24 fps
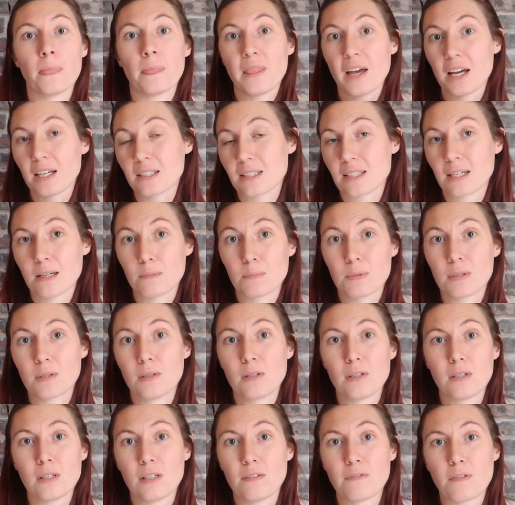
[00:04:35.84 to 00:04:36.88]
That's
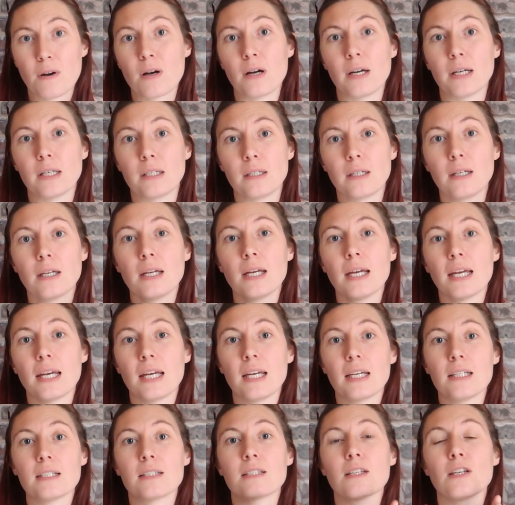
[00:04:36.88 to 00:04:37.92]
absolutely fine.
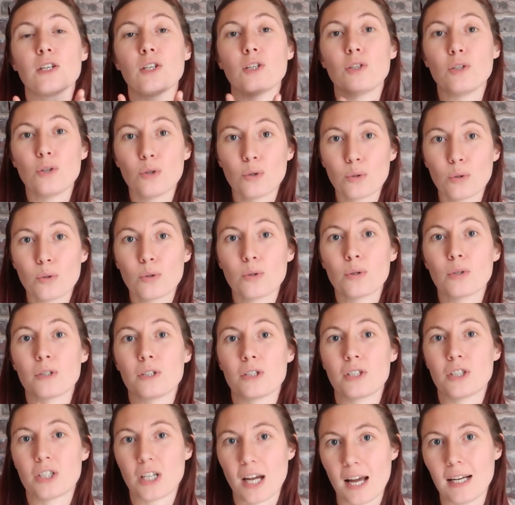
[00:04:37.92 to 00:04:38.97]
It's your
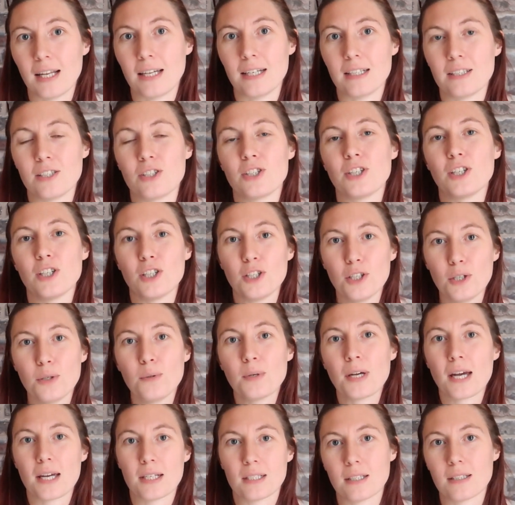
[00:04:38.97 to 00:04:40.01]
challenge. You
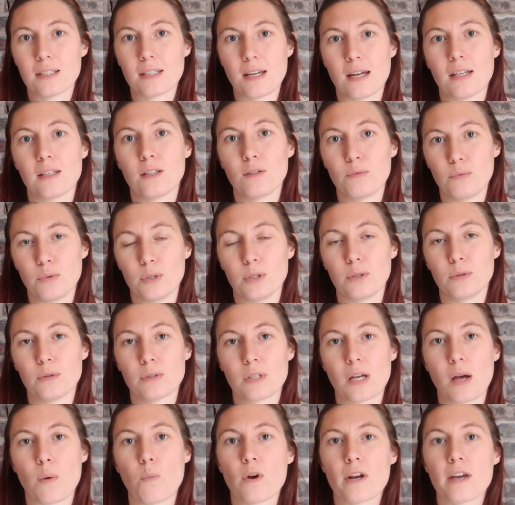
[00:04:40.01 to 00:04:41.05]
get to set the
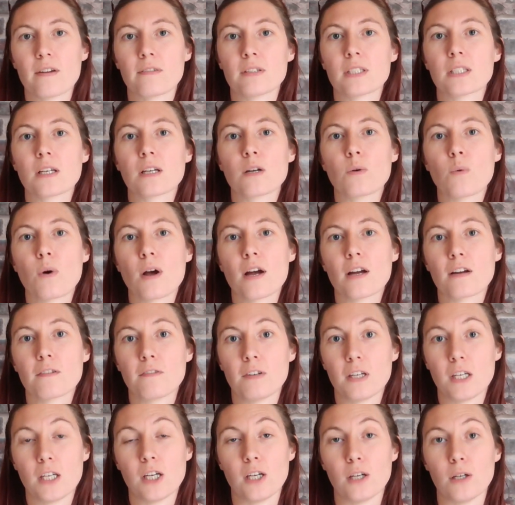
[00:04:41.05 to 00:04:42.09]
rules, and whatever's going to work
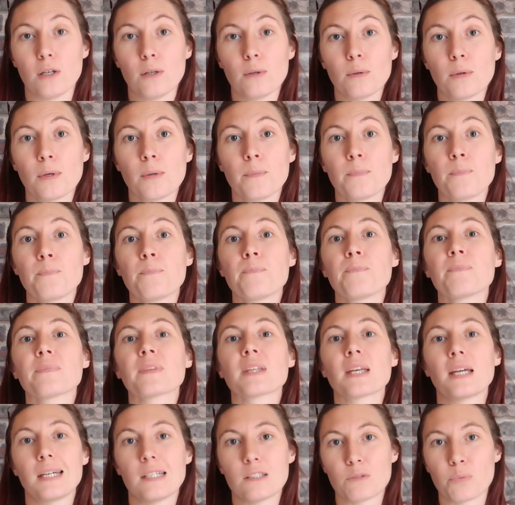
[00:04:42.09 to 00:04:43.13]
for you
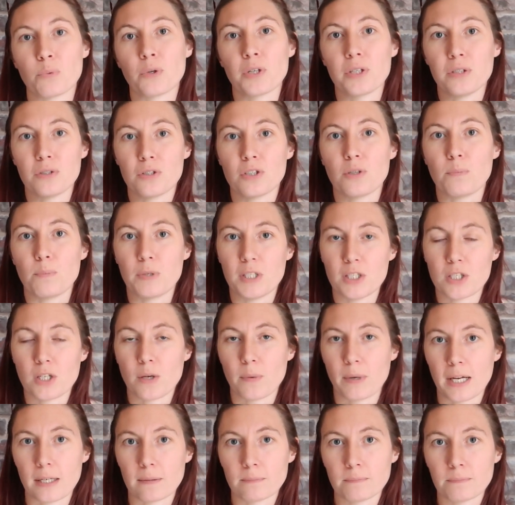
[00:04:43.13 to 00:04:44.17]
is what you should be
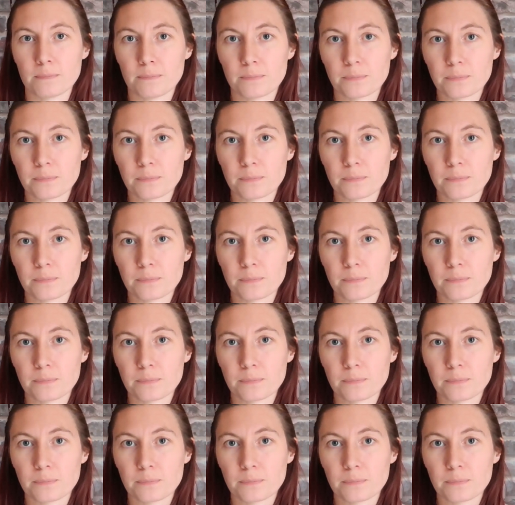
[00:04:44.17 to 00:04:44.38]
doing.